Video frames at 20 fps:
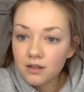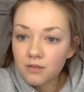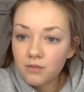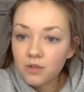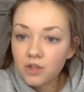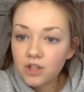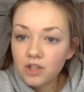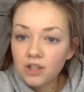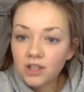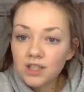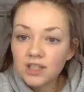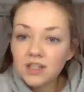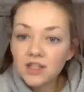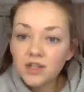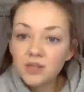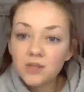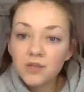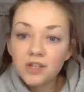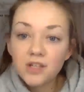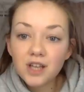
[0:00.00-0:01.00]
Would you listen
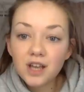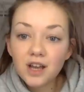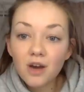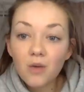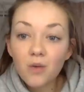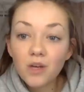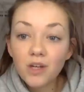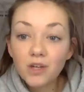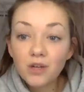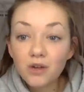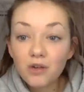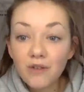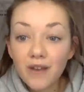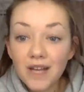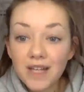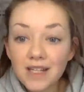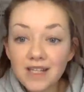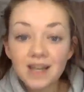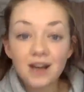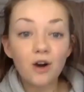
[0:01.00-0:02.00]
to music when you're
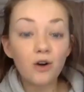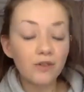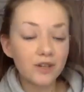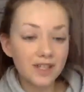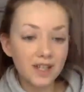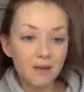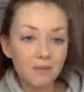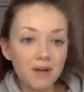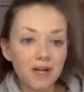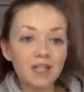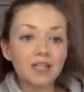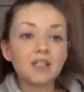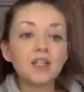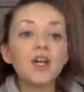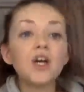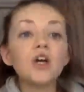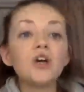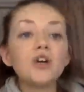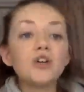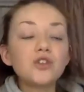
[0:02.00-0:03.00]
revising, or is that bad?
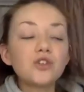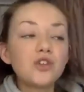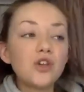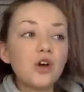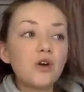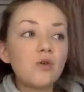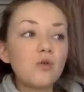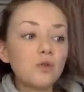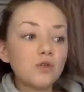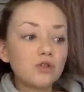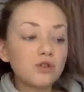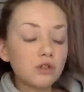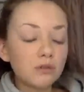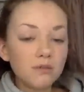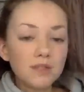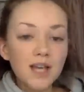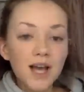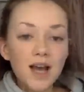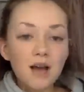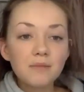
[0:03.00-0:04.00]
So
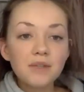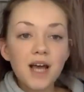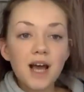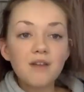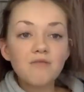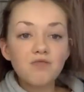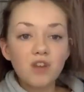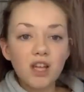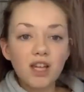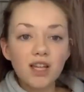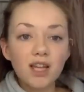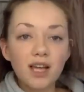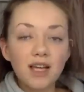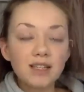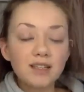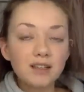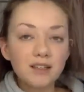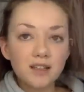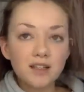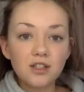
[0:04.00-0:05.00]
sometimes I really
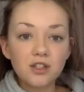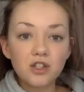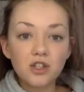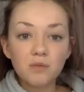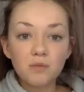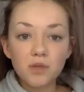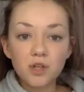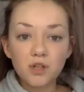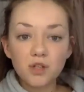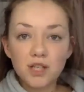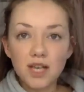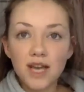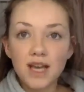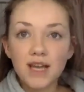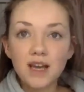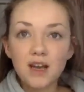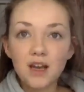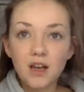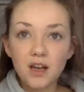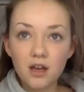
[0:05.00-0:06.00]
like to listen to
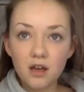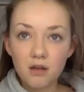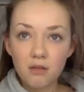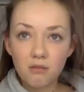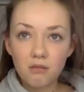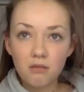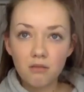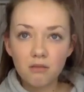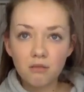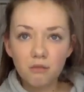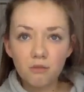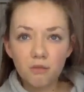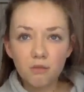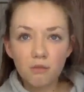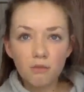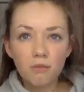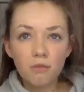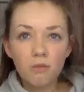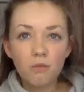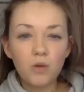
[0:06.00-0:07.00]
music when
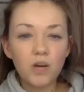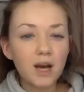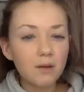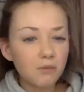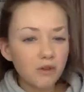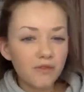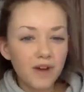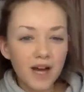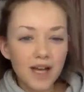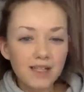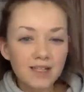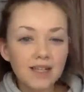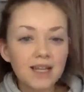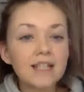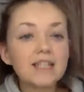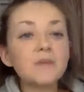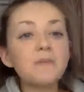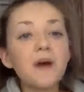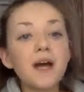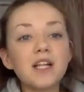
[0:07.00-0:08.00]
I'm revising.
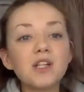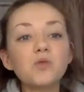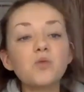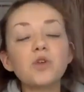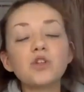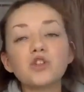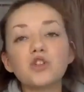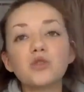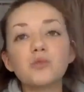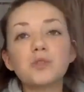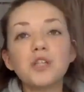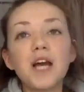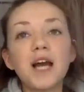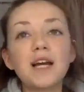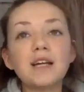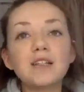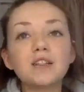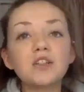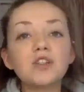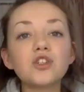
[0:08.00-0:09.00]
It depends what
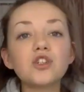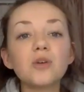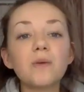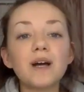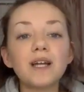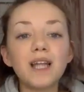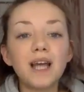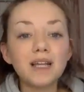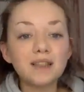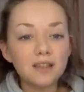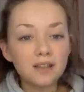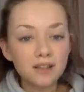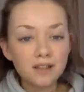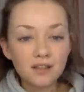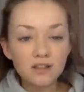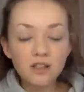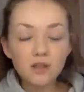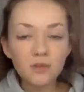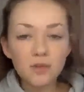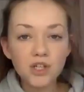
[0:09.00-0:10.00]
subject. So I like to
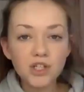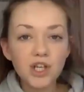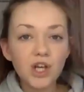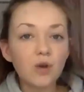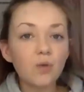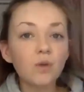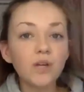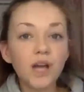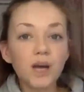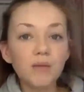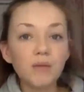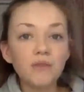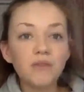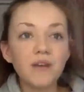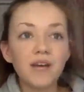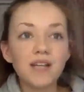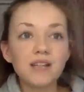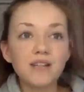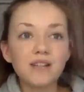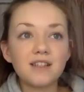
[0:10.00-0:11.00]
listen to music when I'm
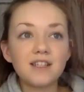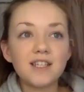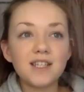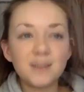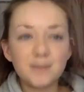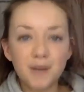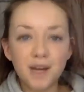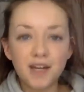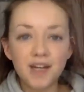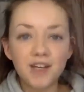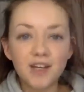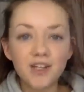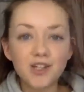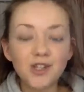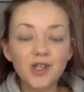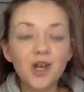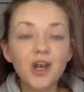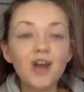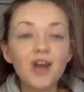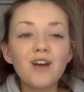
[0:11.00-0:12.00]
revising
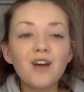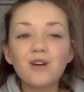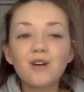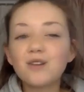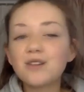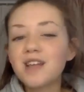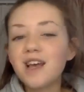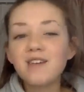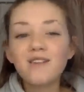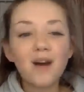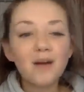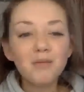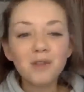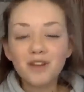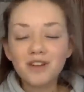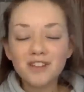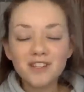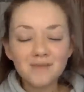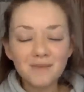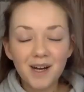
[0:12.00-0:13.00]
Spanish, because say if I'm
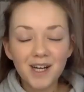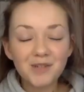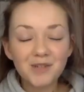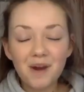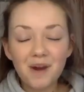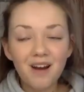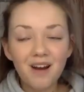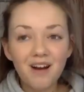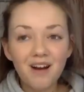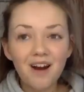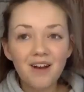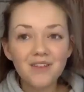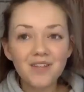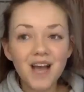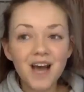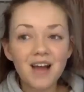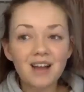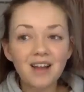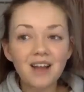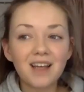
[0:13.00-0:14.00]
learning Spanish paragraphs,
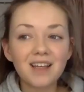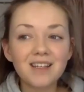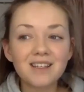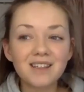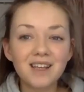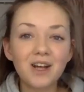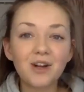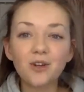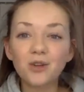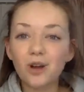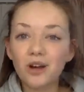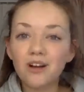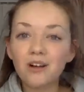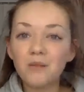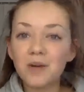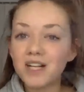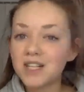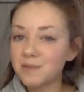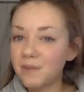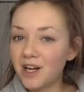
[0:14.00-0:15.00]
I'll like sing along
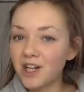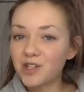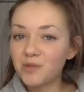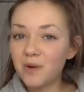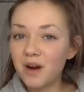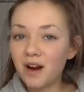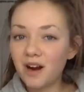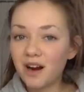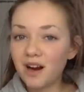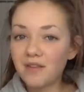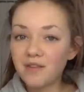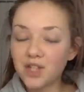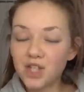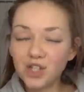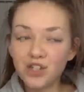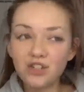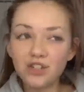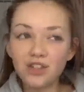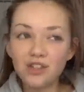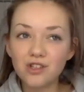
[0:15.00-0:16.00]
my Spanish paragraphs
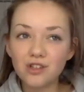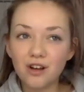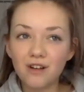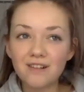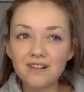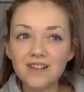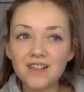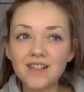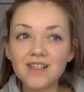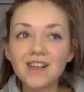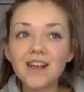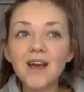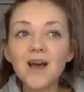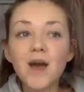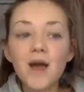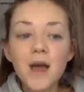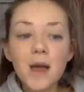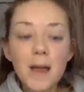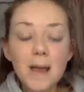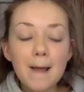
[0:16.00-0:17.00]
to the songs.
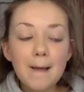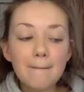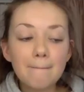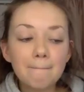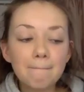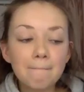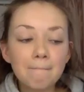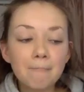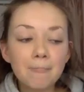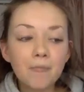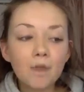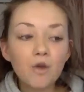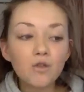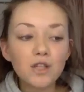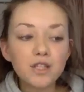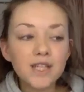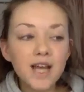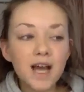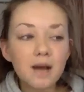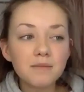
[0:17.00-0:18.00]

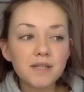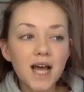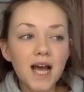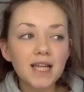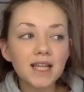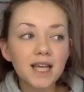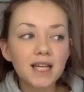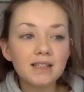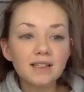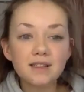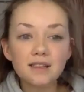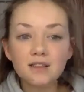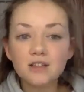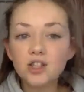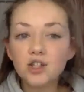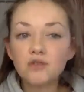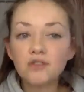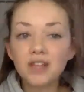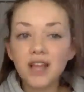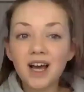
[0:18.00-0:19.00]
Other times I like to
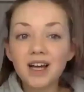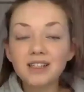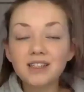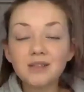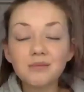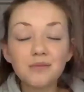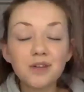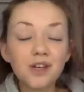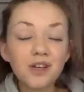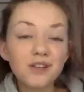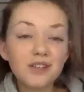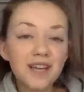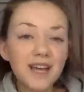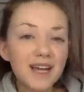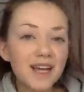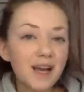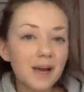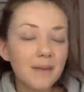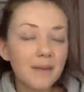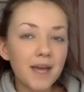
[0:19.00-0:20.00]
listen to relaxing
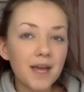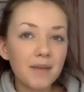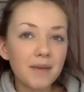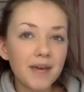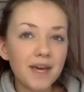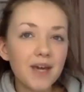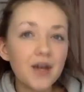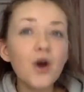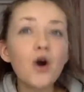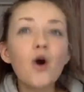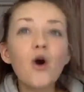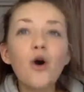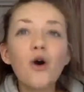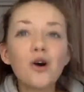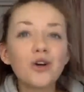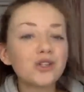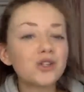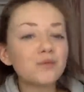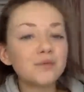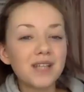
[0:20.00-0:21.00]
music, maybe,
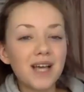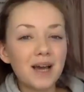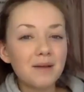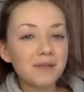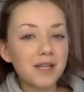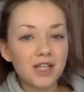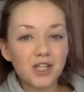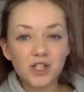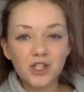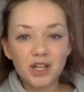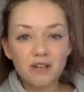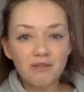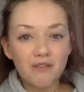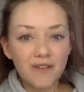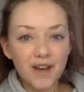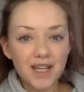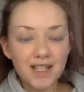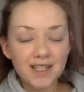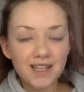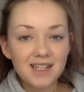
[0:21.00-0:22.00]
or sometimes I just like
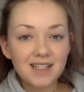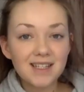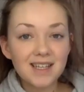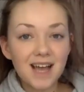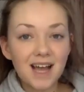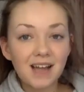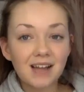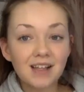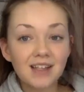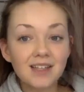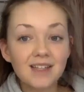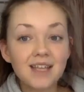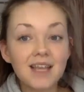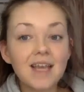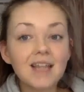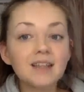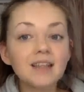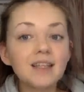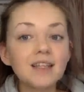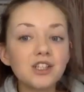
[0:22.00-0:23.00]
revising in silence.
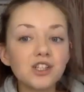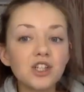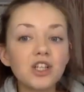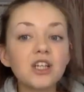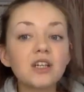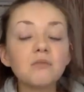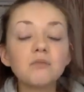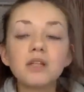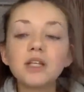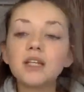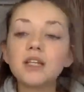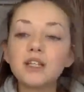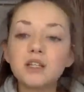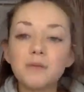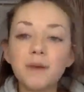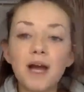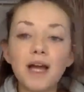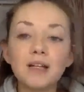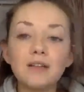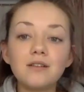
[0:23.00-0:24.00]
It literally completely
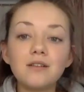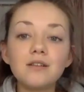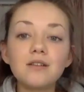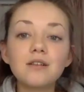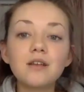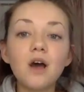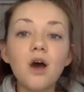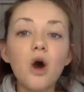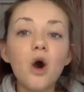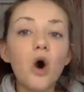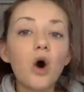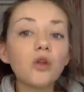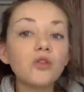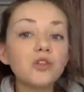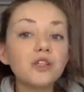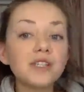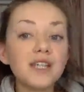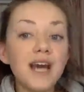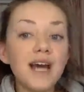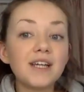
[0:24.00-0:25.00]
depends
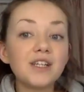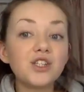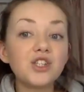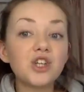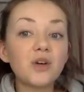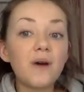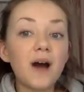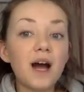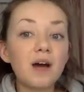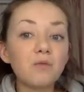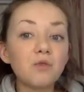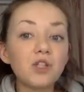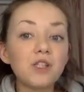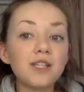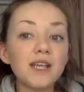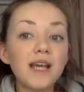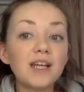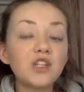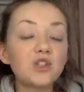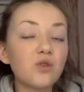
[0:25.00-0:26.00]
on the day. So I would
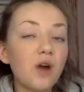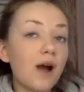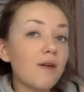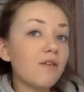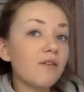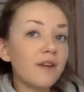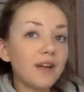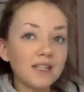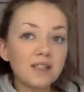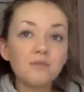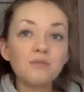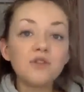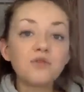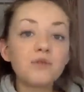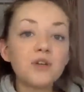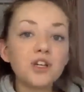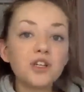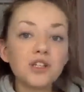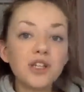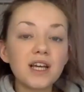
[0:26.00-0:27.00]
say try revising
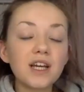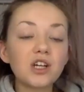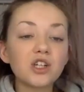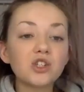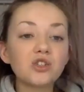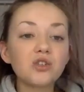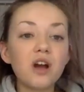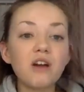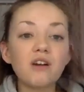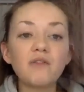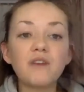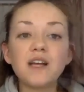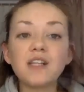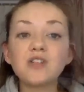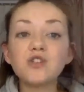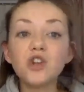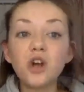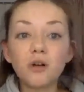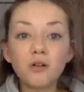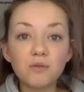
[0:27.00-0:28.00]
with music,
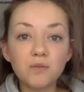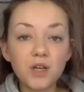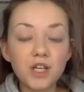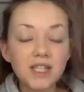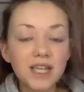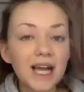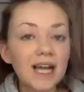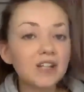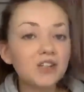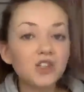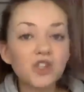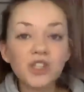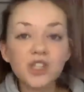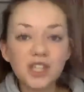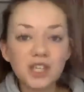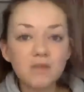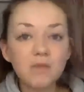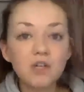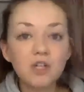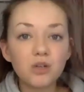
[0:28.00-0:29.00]
try revising not with
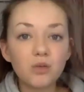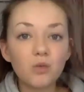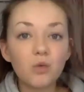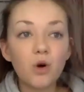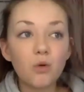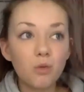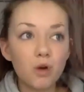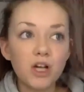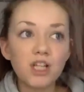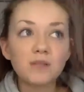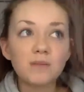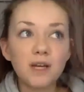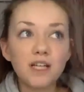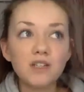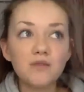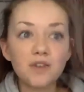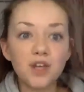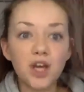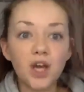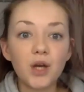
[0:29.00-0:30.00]
music, and just see
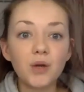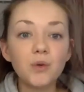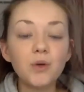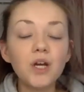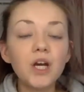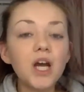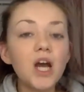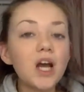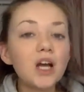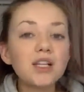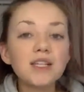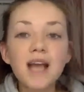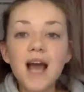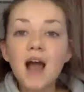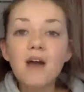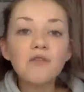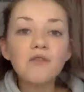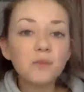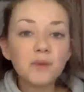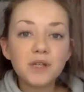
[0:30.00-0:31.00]
what works best for you,
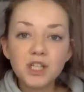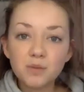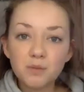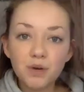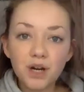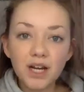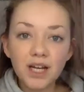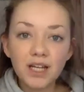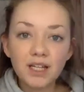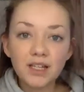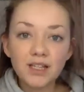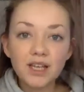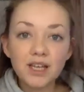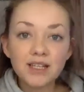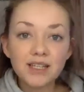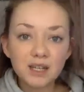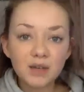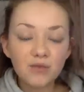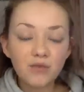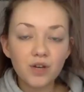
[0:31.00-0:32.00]
because everybody's
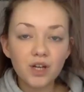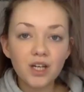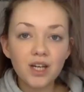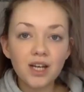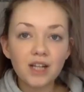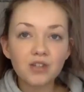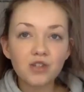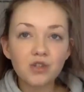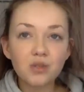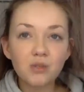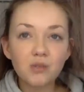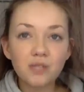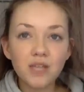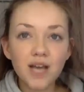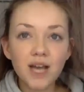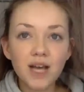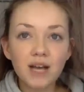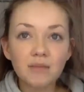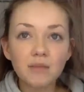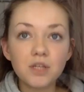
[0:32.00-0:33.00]
brains are different, and
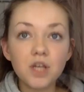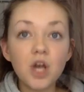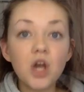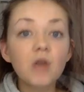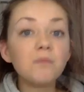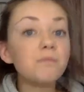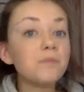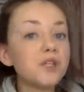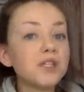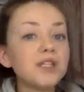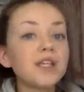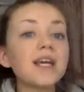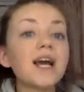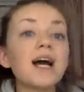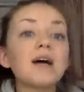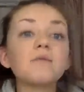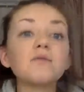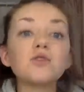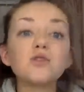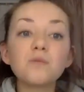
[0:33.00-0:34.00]
sometimes
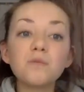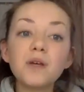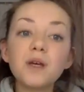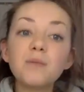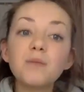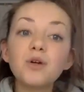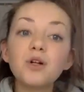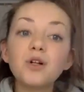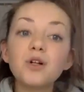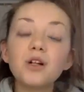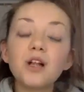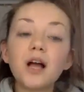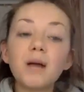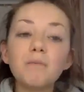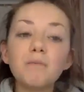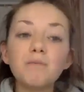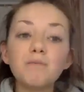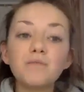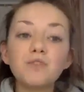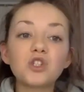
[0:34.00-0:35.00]
music helps some people
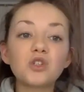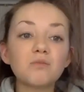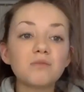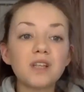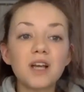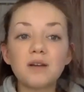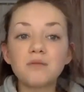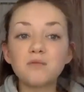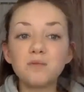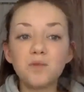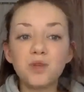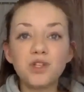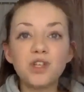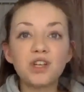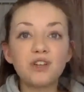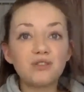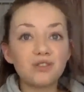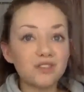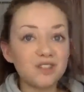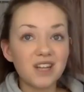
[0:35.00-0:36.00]
and sometimes
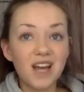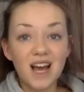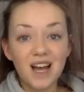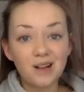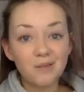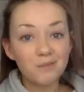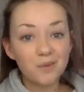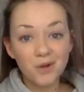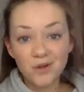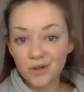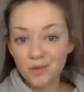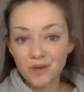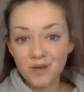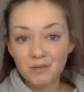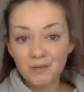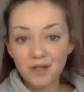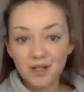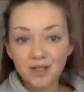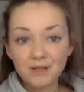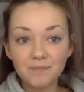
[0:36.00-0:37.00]
music doesn't help other
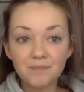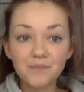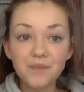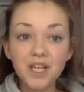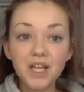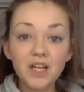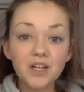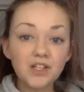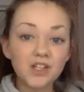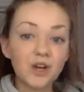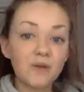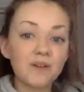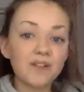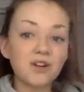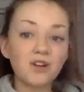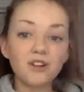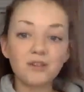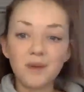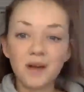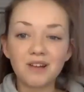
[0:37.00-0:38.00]
people. So it's all
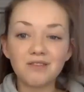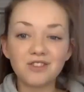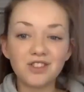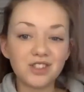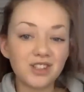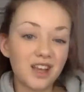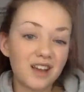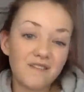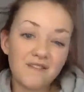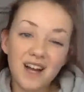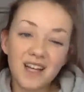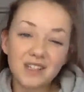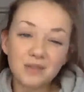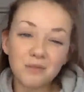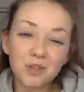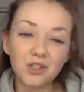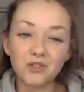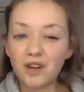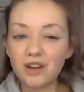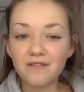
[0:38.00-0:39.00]
about just like finding
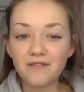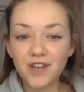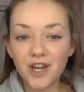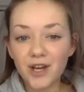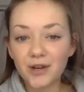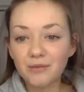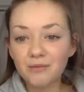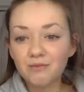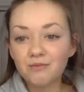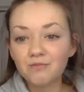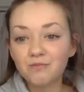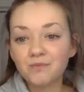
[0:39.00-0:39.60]
what's right for you.